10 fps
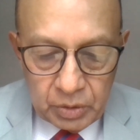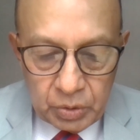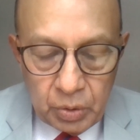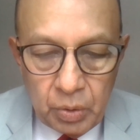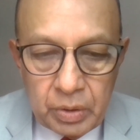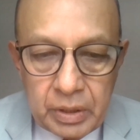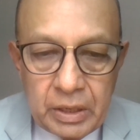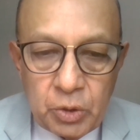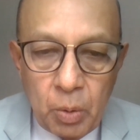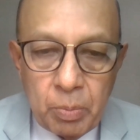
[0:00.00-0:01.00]
So
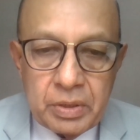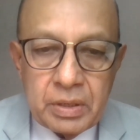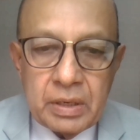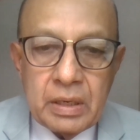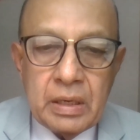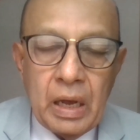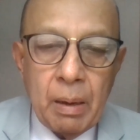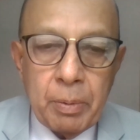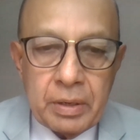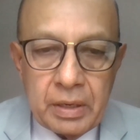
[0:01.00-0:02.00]
this obesity,
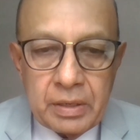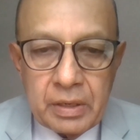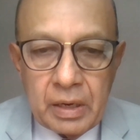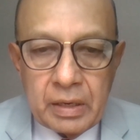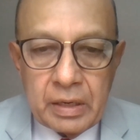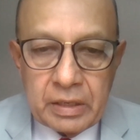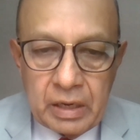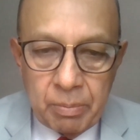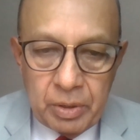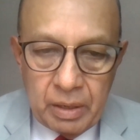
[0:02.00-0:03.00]
hypertension,
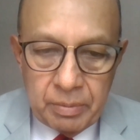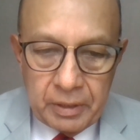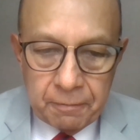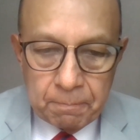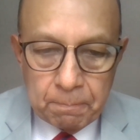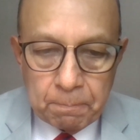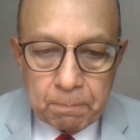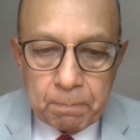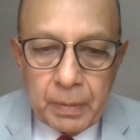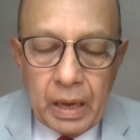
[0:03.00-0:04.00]
dyslipidemia,
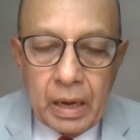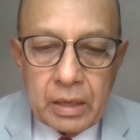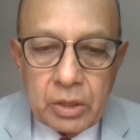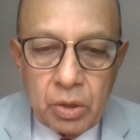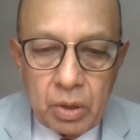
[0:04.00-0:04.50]
and